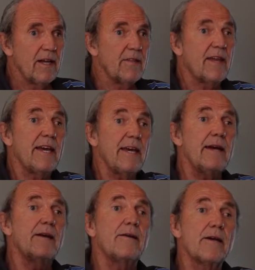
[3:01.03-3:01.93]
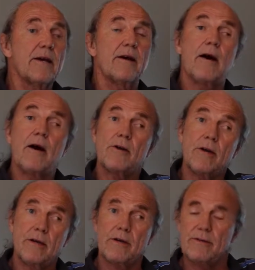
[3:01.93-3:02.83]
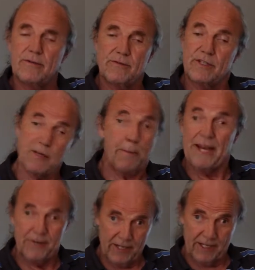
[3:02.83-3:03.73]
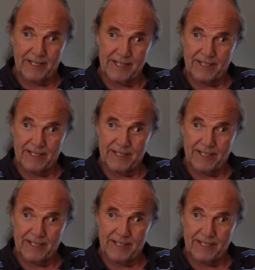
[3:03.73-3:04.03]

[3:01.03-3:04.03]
they are disappearing in